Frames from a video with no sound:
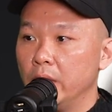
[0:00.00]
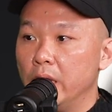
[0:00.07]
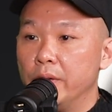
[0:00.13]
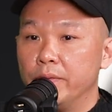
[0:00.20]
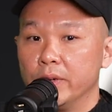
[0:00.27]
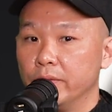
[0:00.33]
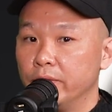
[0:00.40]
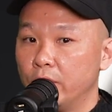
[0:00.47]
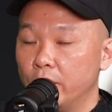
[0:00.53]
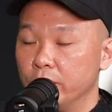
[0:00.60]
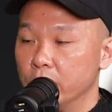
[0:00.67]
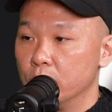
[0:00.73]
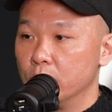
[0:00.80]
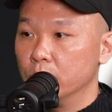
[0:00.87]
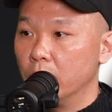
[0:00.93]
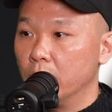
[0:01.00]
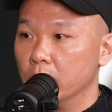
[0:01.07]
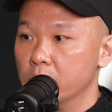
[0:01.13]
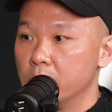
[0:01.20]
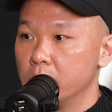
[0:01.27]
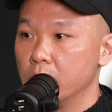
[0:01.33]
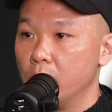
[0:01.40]
Even if the coffee is
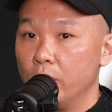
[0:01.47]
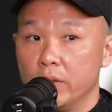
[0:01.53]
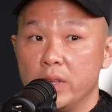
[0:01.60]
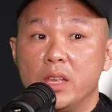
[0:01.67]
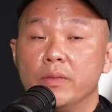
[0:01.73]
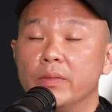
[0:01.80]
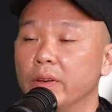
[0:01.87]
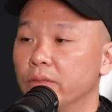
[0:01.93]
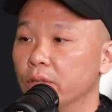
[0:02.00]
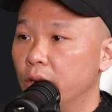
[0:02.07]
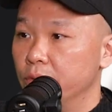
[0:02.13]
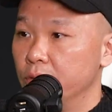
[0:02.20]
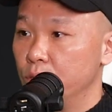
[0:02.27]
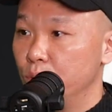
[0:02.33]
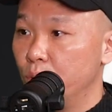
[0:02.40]
$2, or even if the coffee is